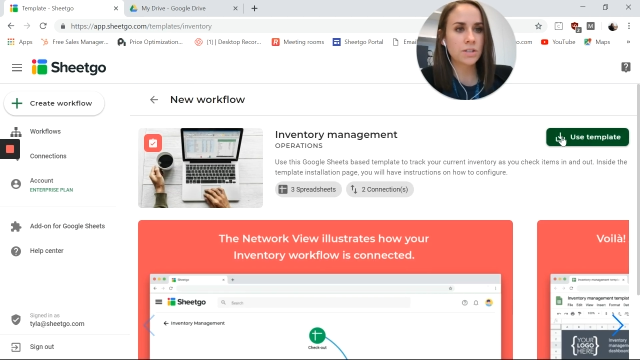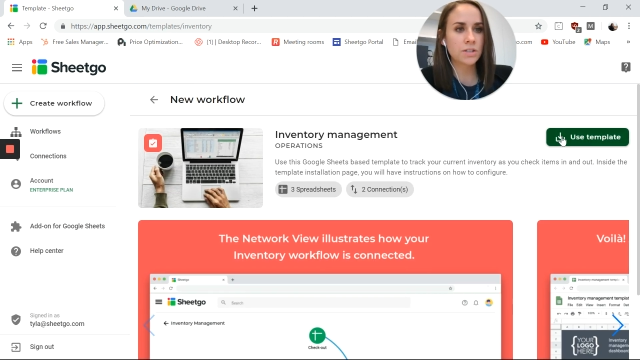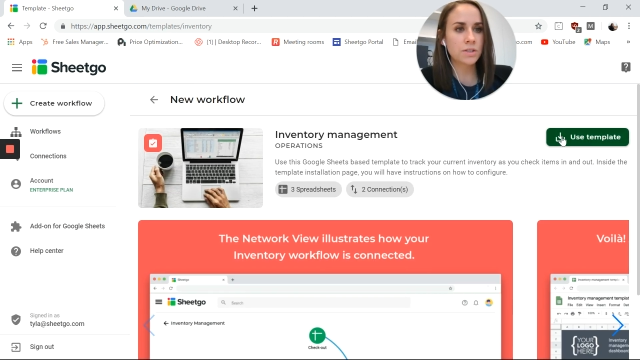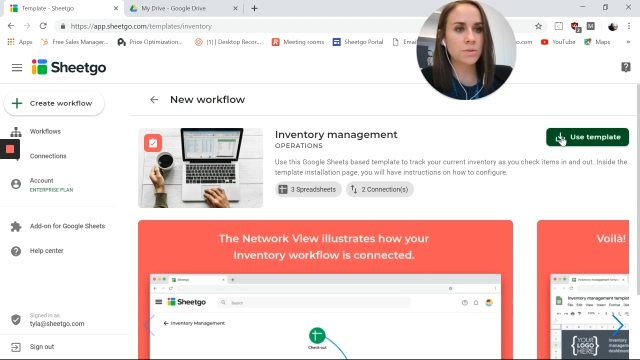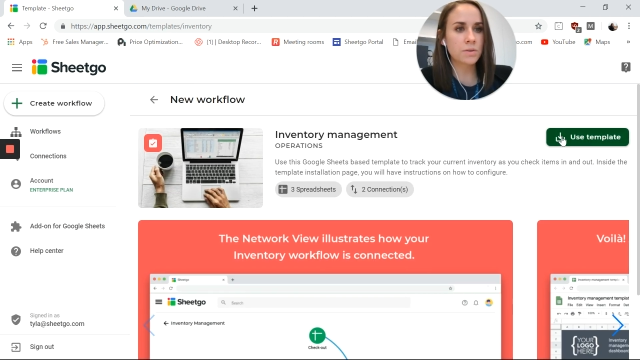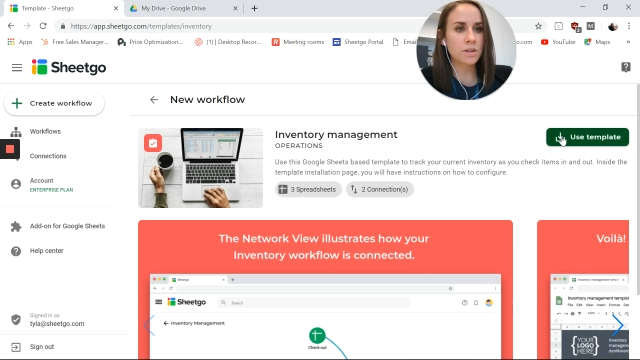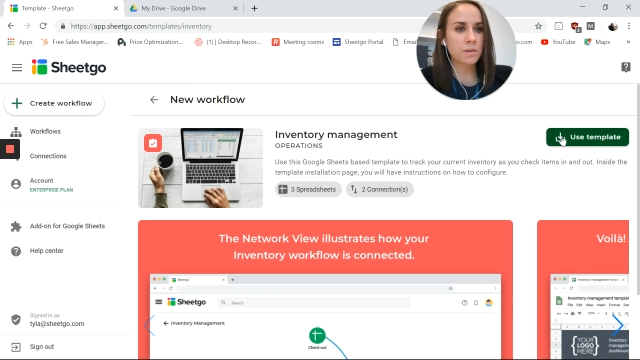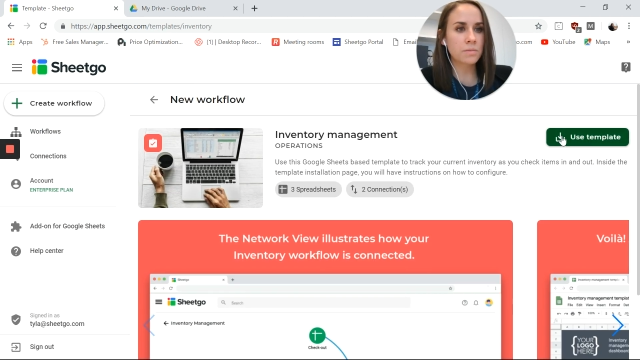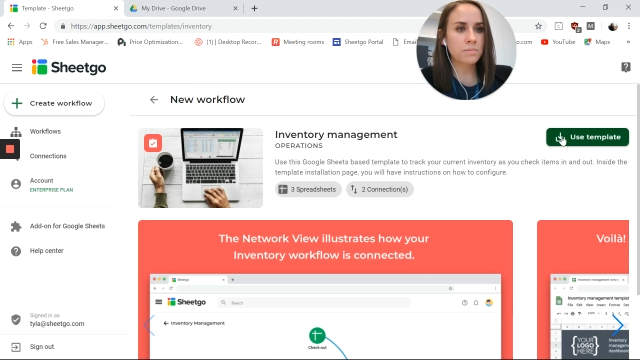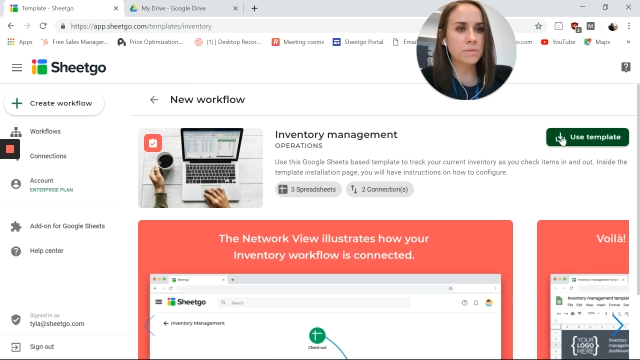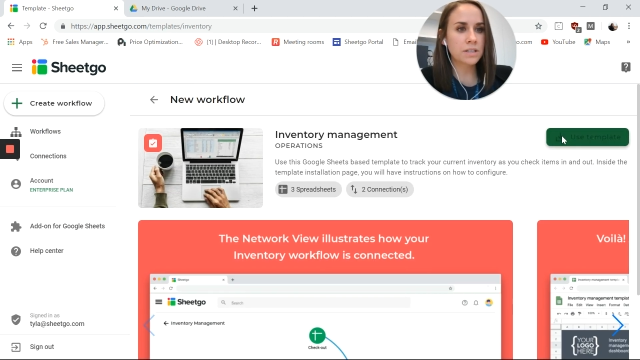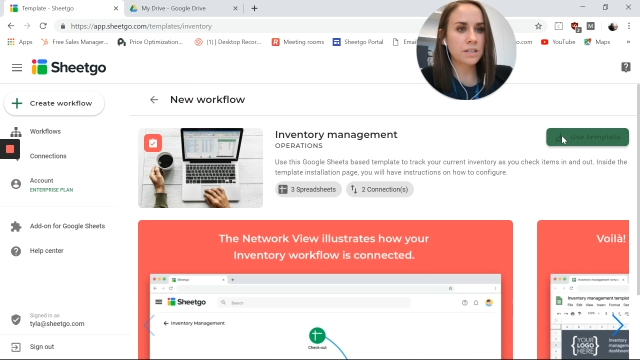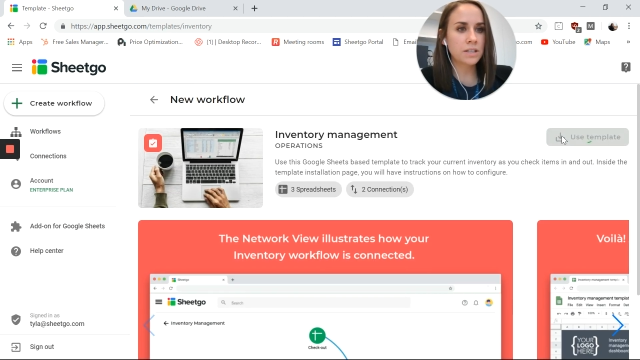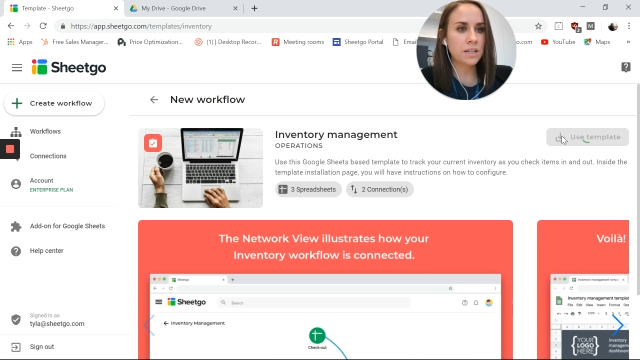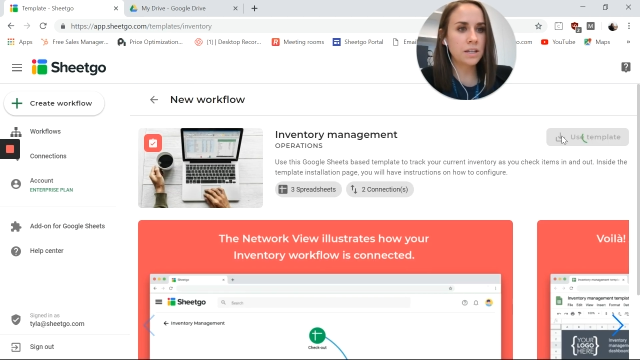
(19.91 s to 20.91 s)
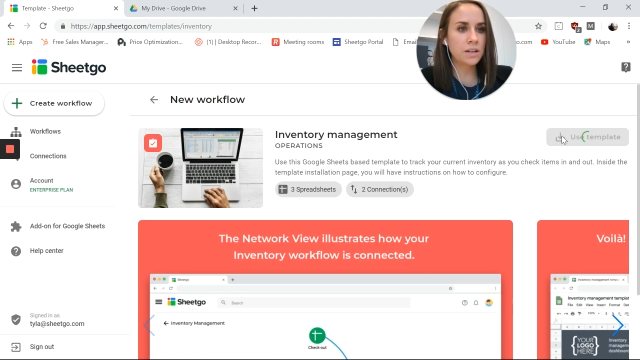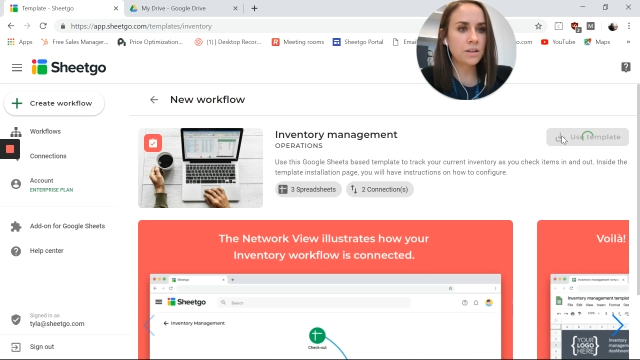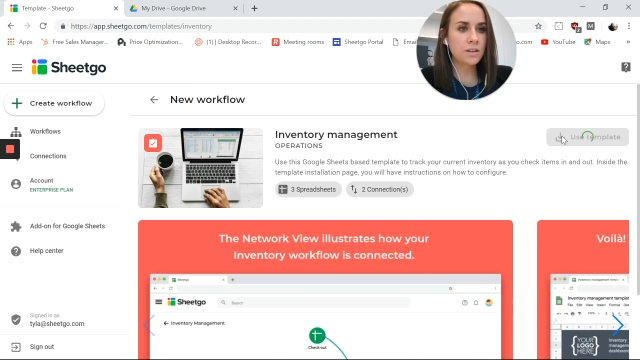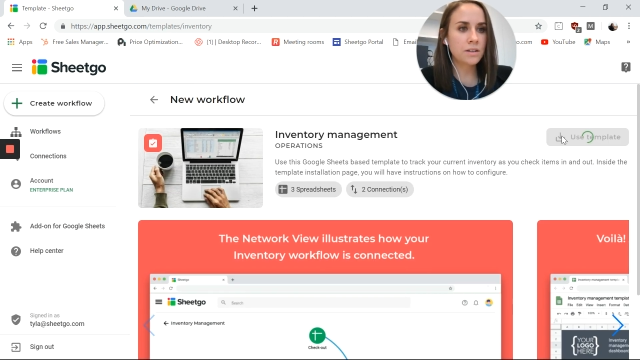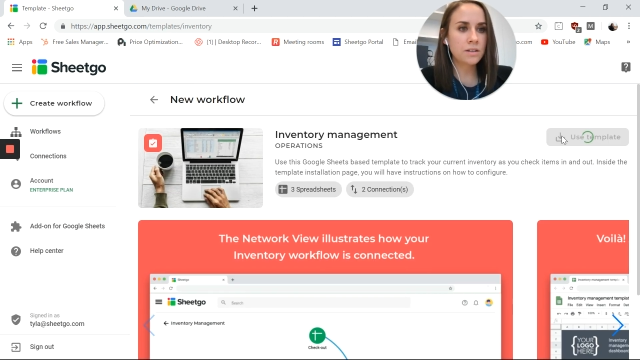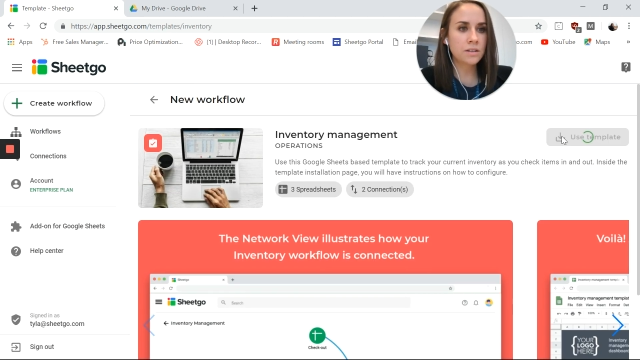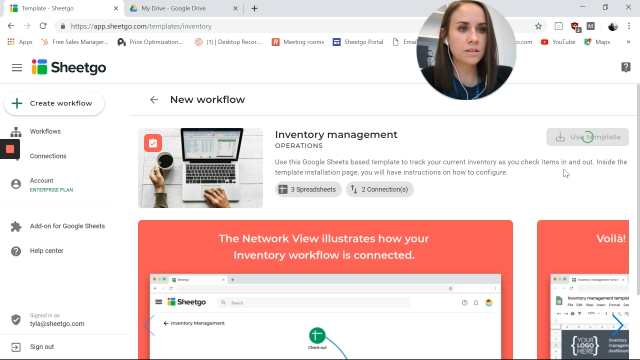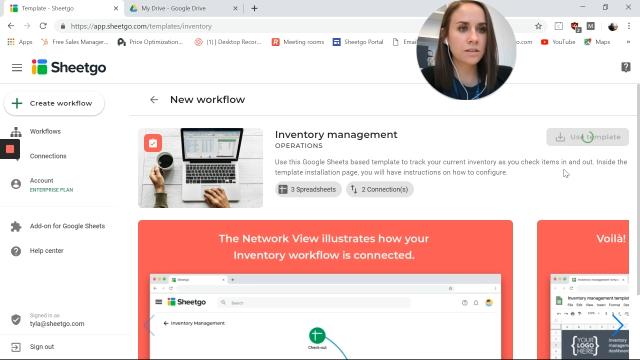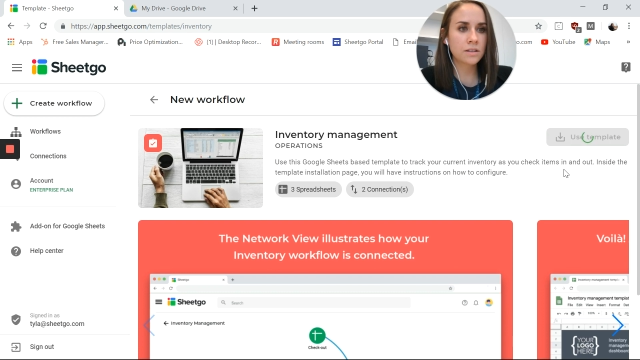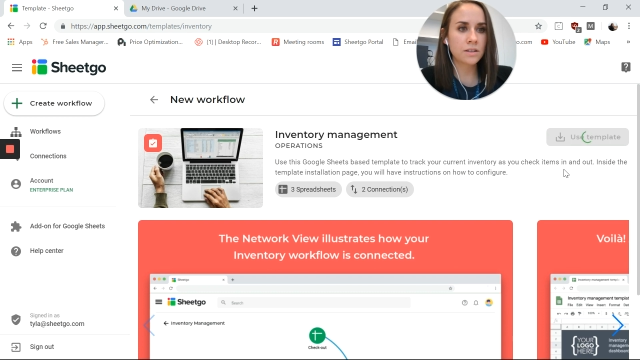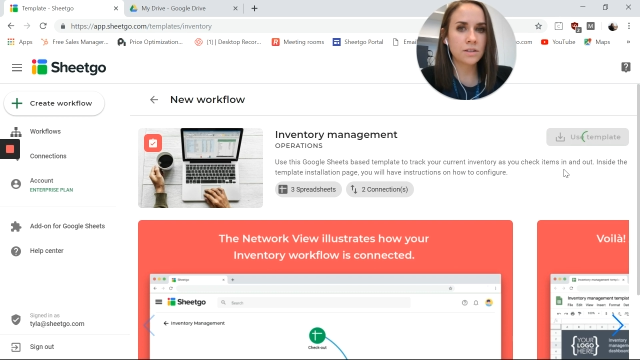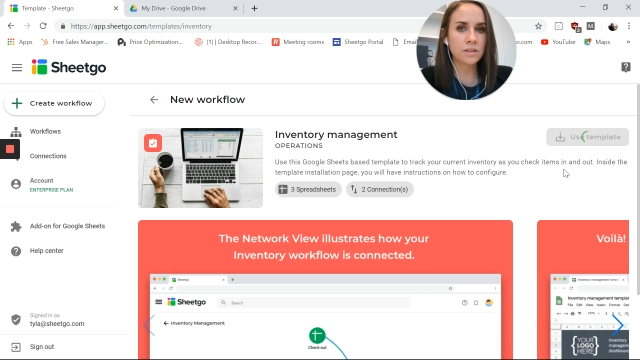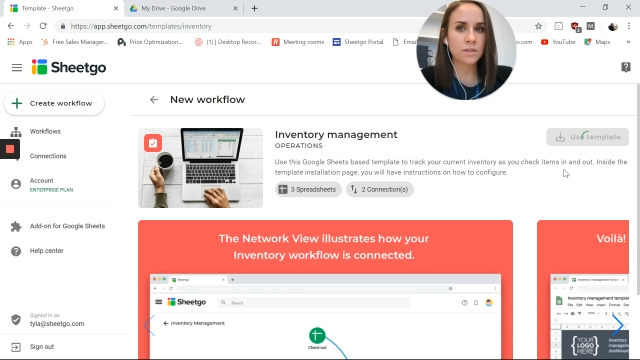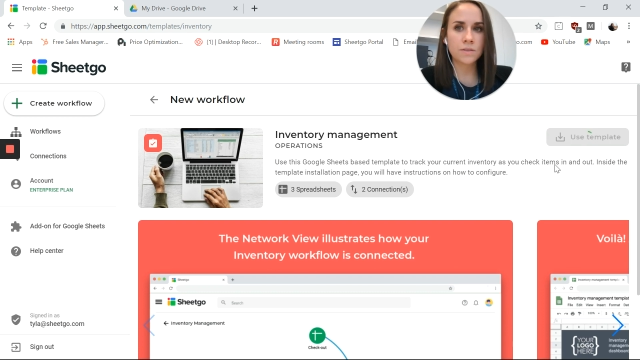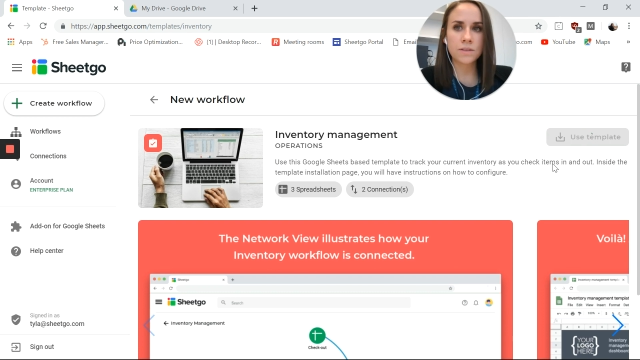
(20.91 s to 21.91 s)
So we'll come here,
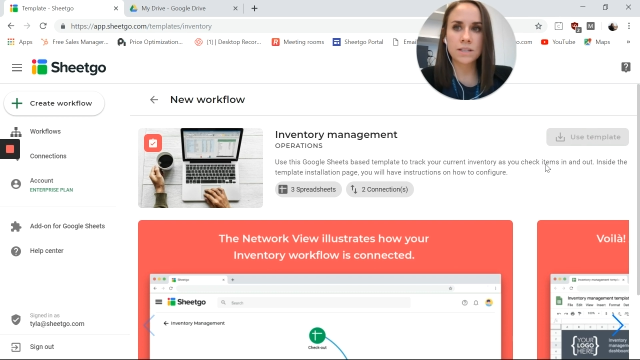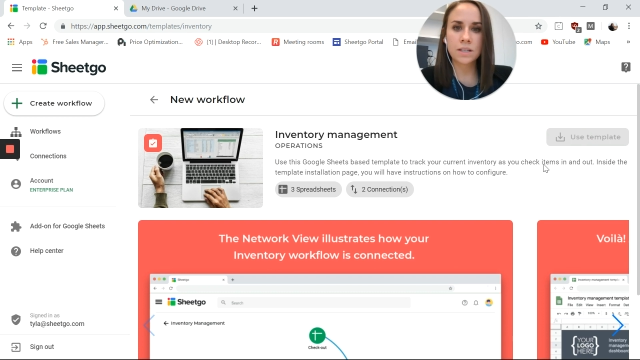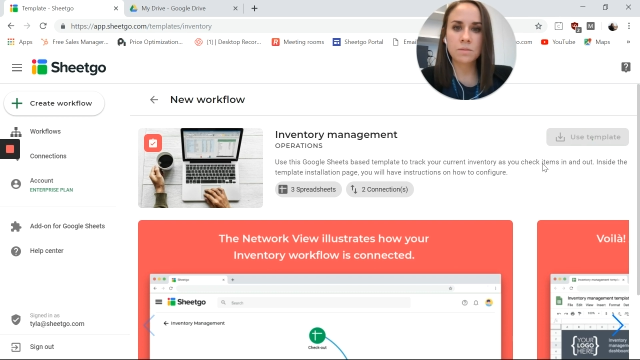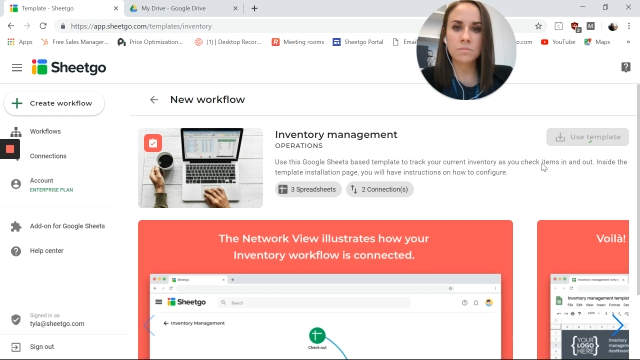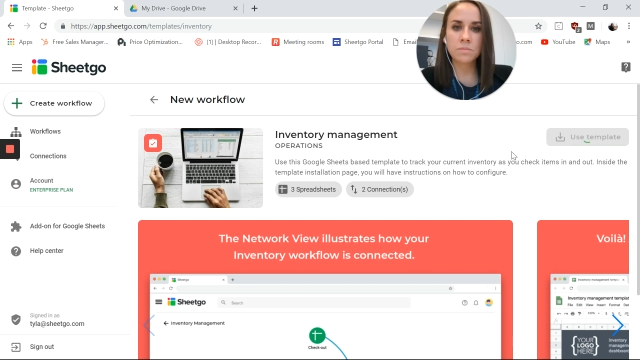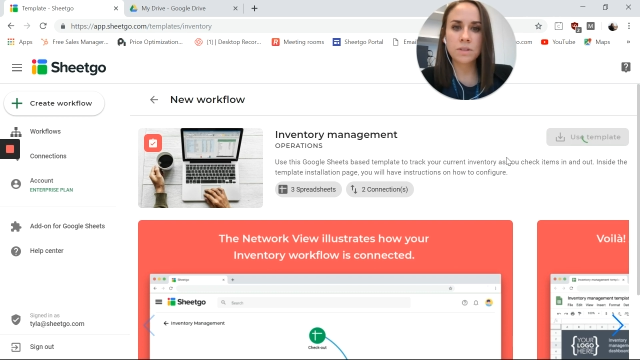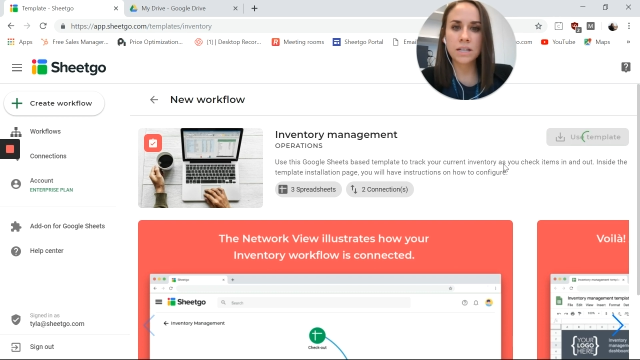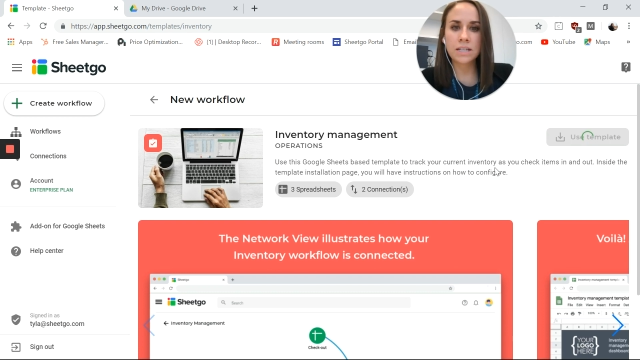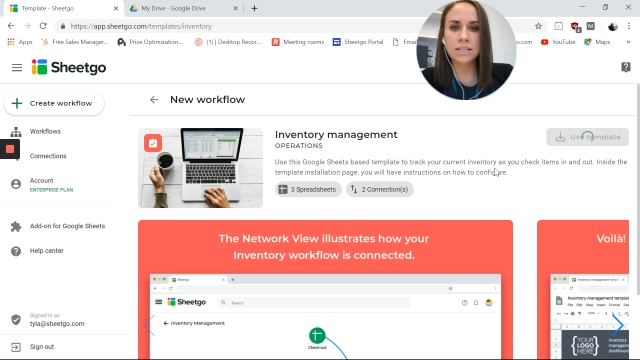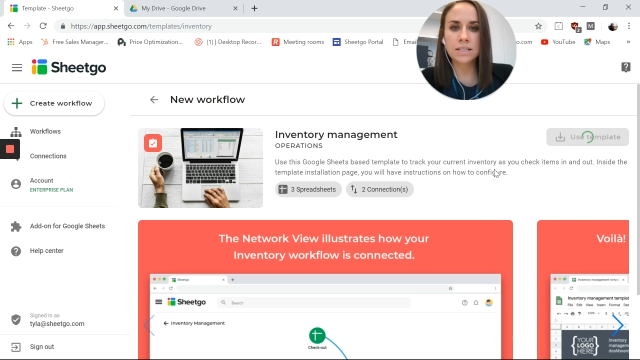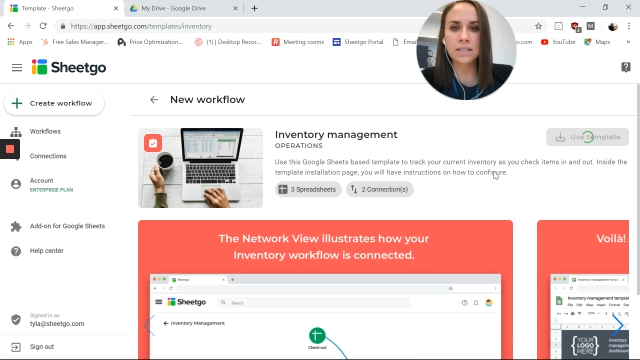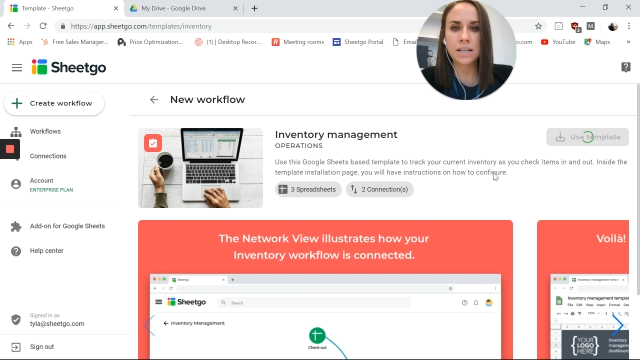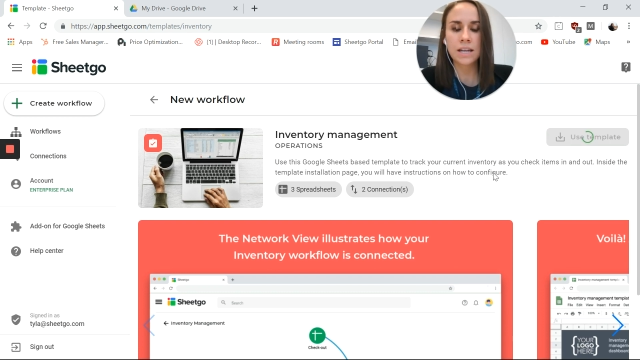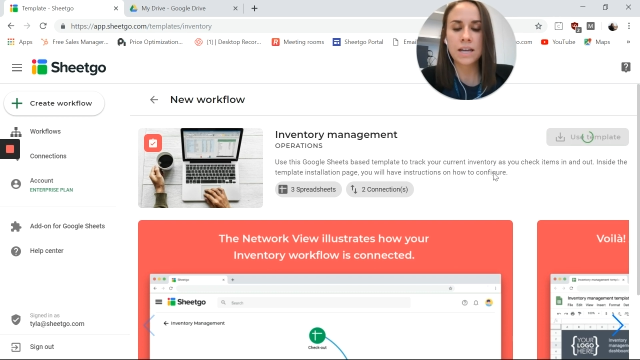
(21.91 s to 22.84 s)
use template.